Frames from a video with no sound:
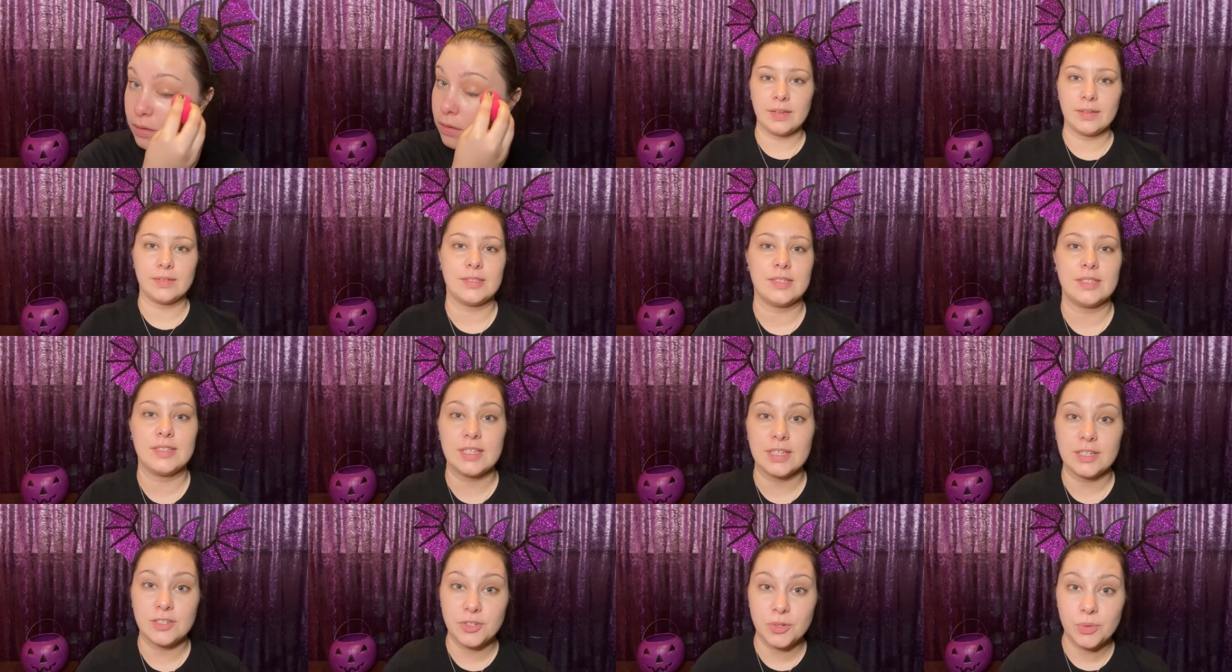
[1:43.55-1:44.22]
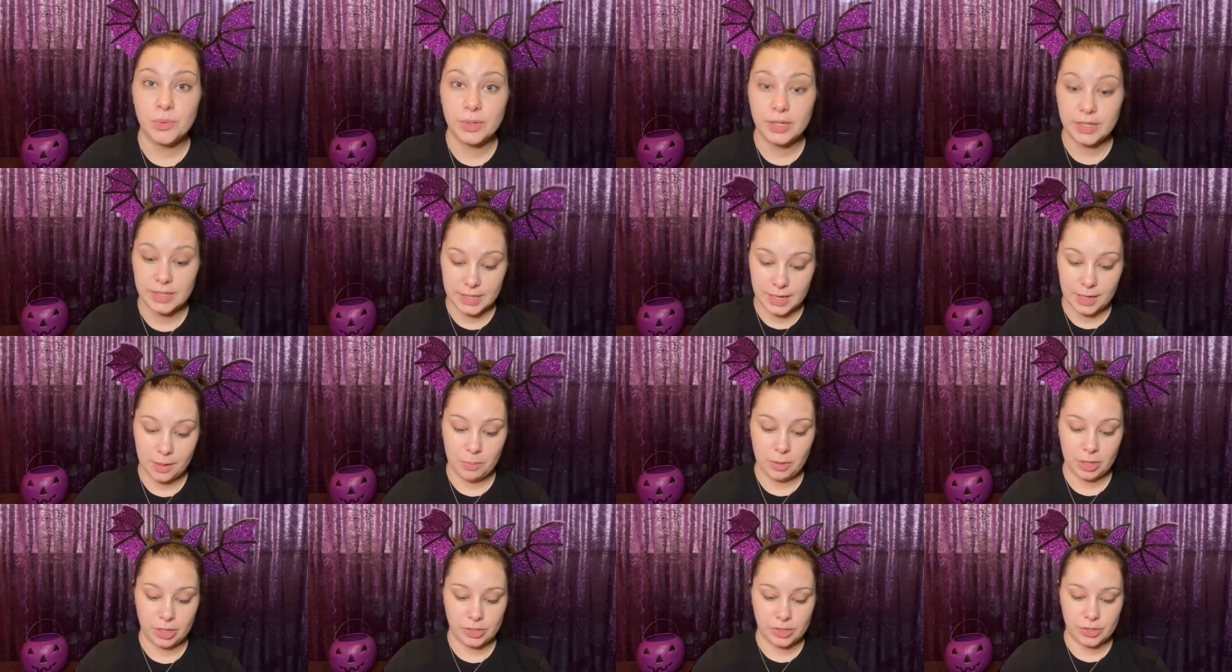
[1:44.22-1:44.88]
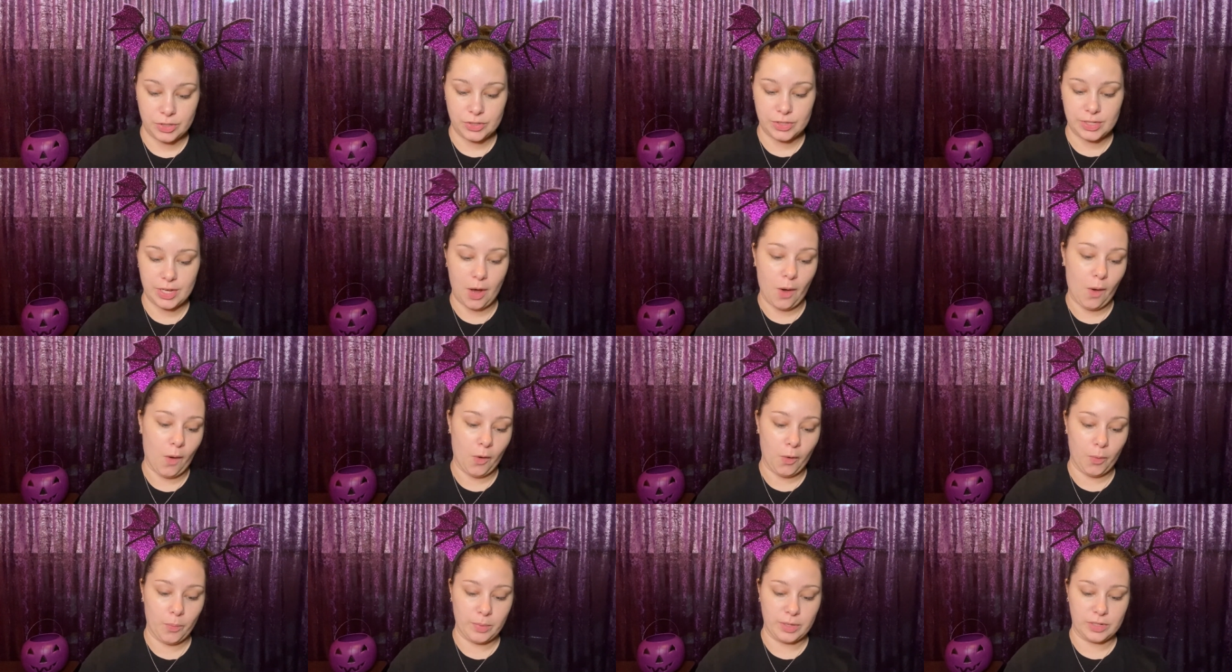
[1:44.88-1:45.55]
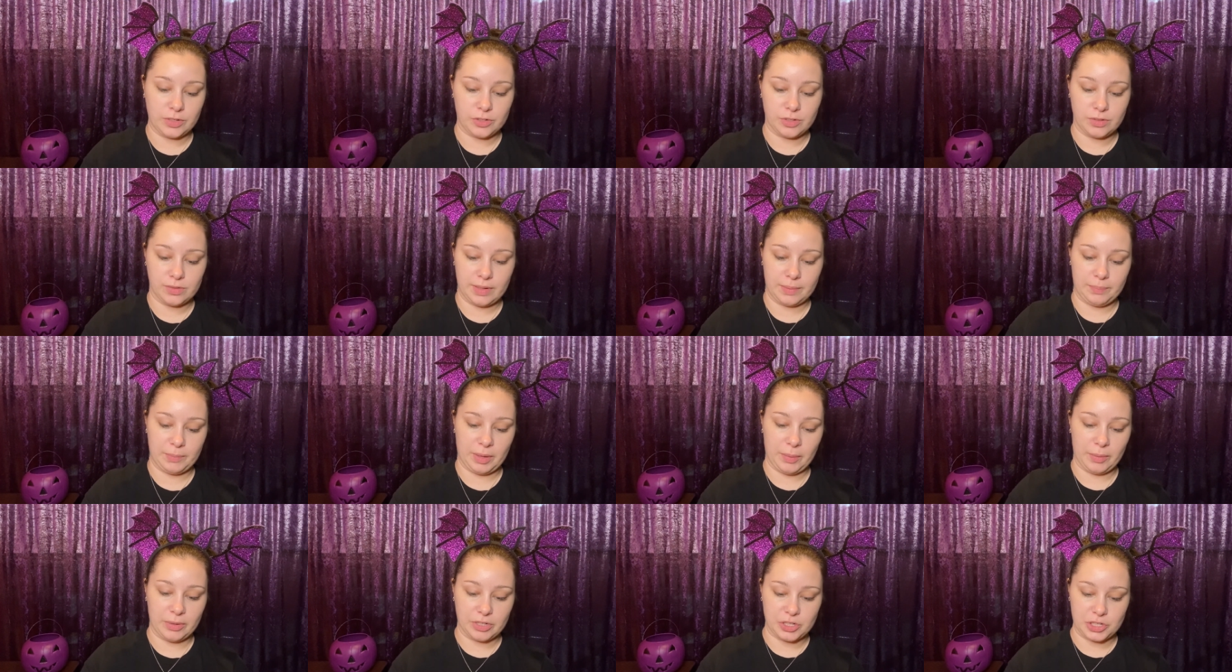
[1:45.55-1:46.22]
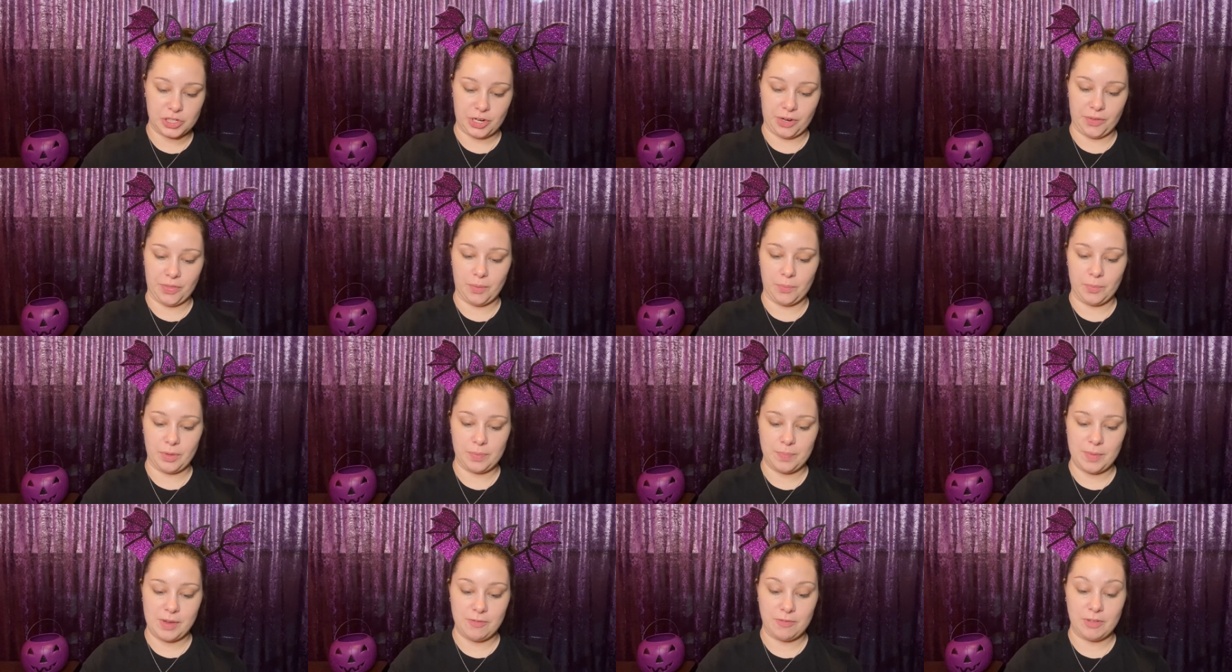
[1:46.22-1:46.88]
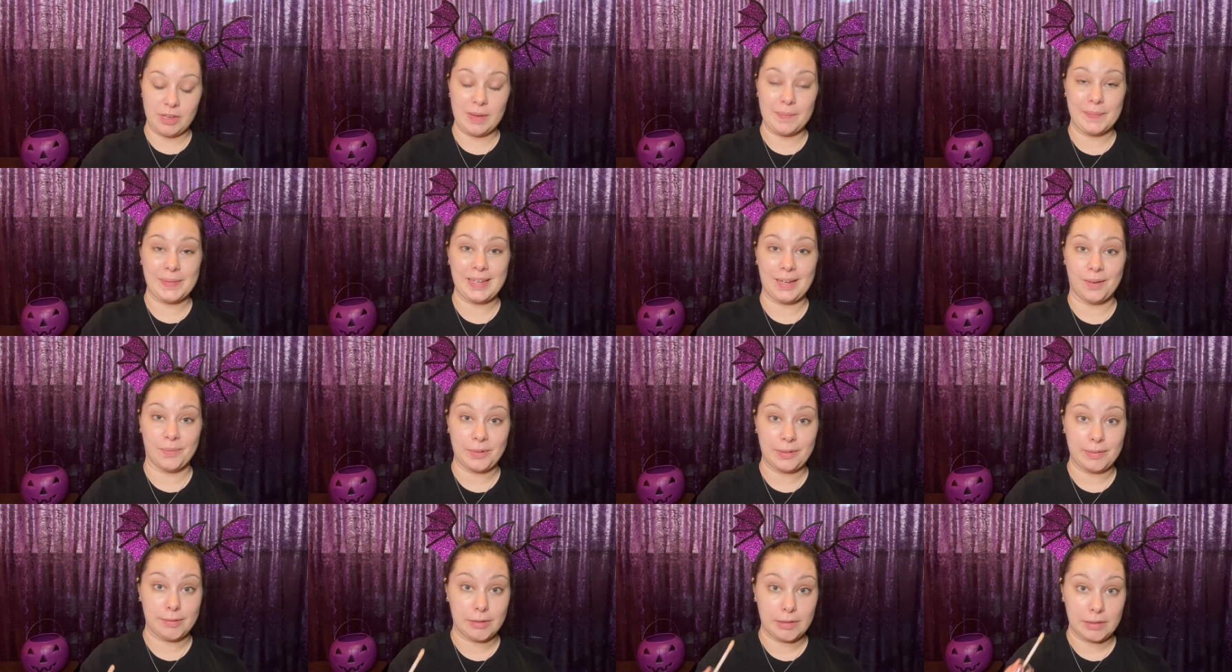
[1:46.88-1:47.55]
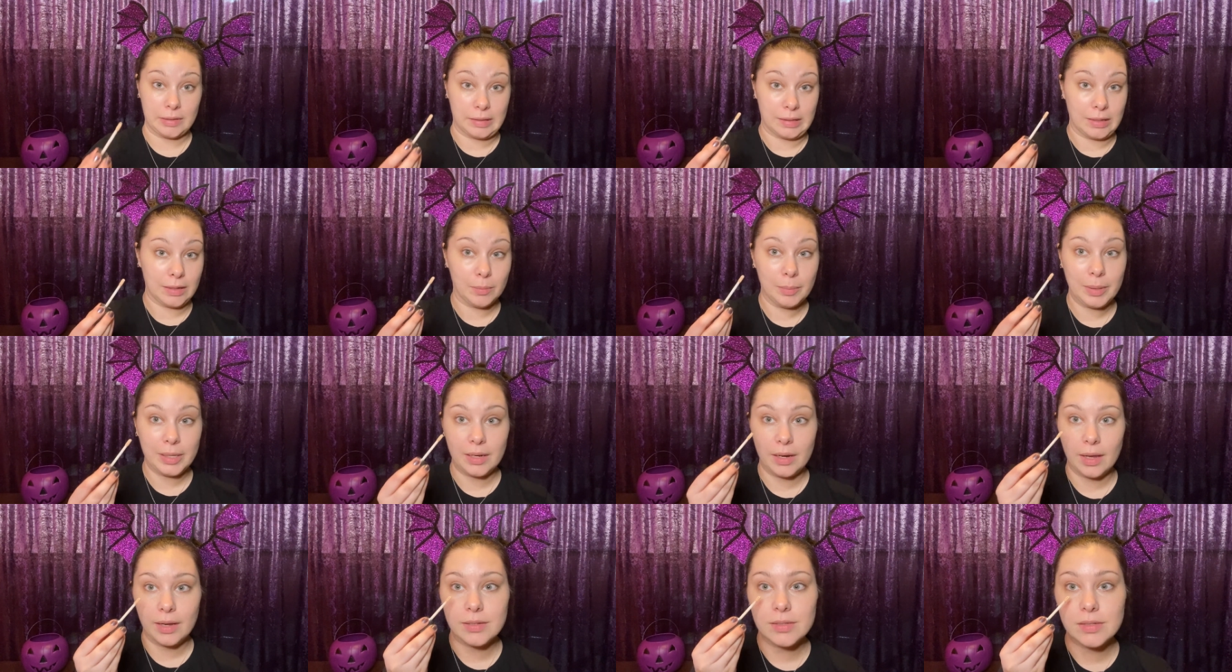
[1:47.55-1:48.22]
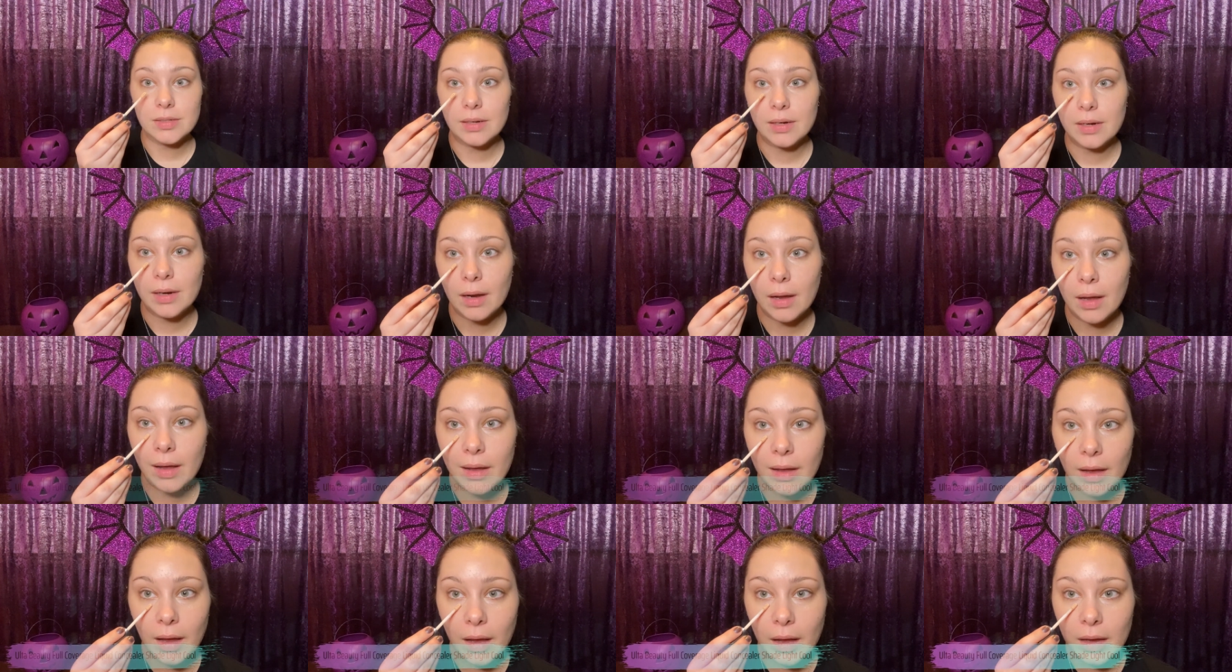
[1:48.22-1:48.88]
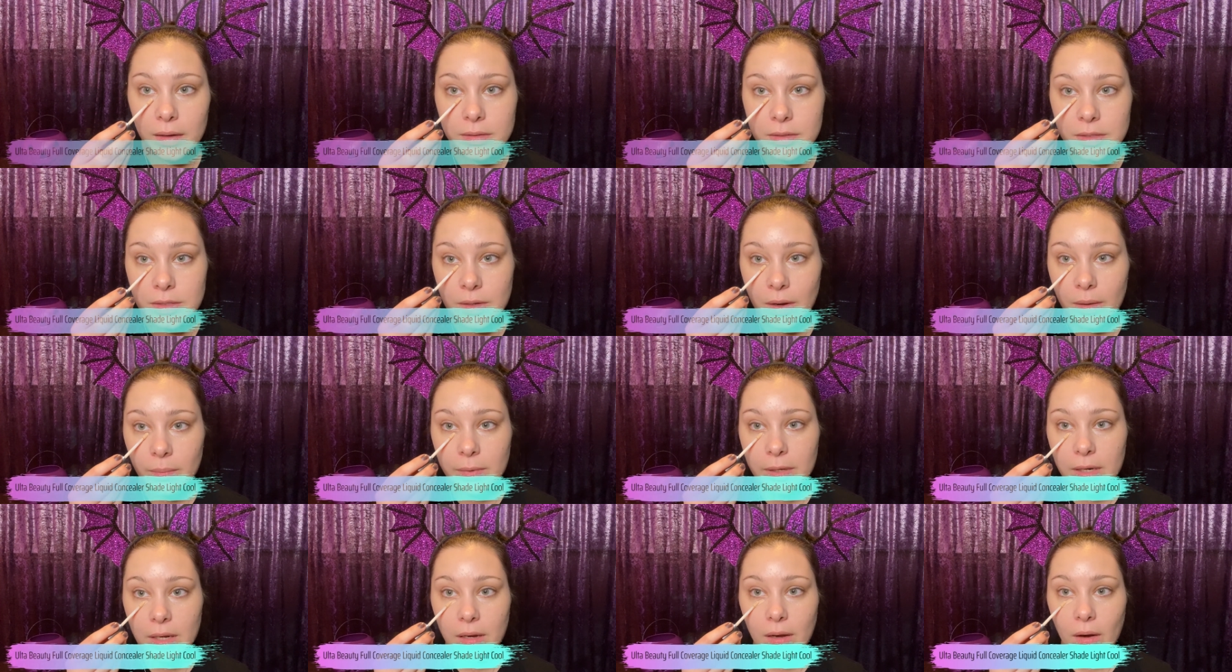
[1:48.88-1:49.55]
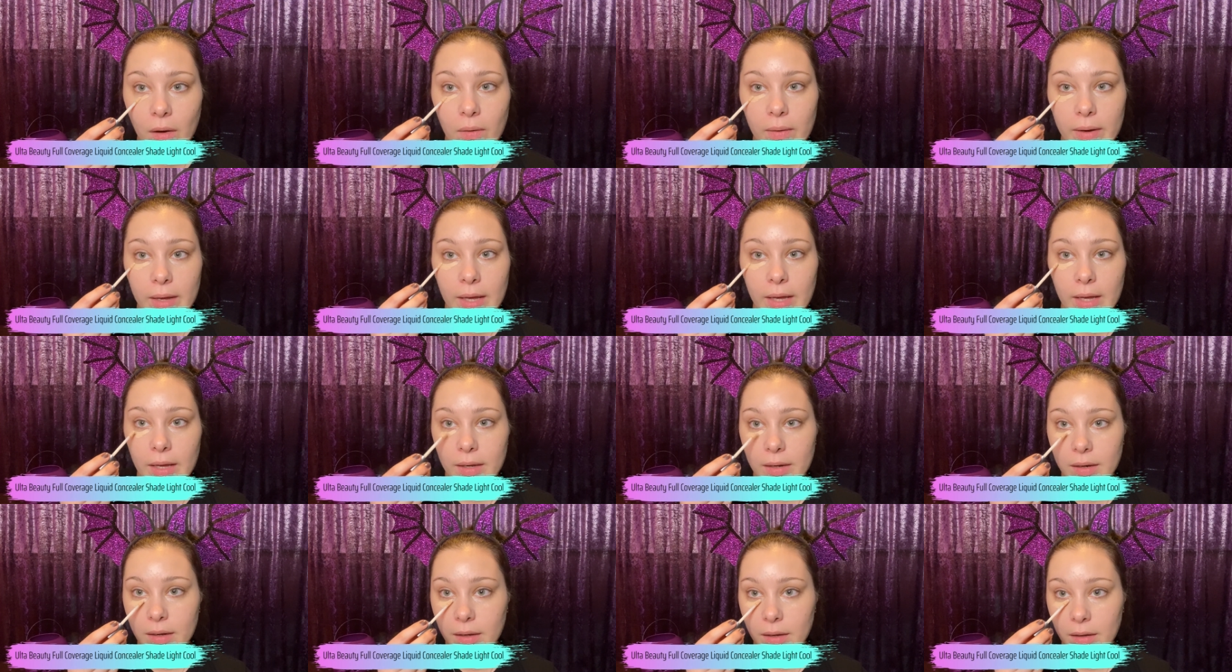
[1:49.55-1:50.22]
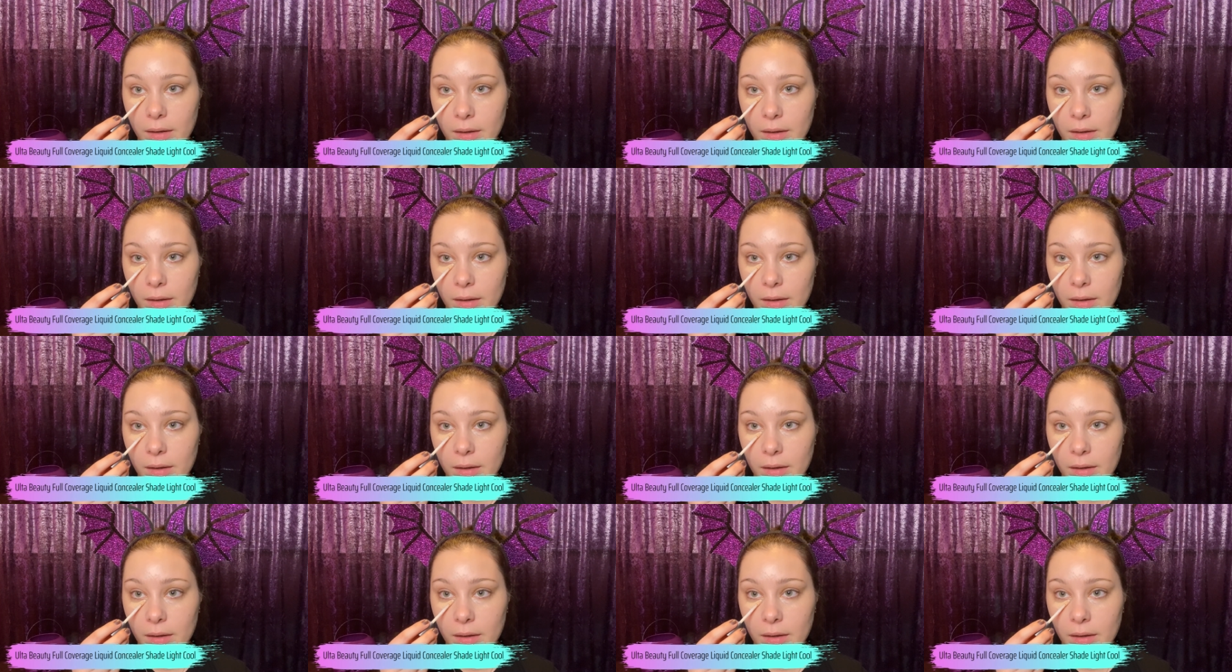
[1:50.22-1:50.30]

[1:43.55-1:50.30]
Since I do want to take pictures at home and be able to share them with my family, I want to look a little bit nicer. So I'm going to go in.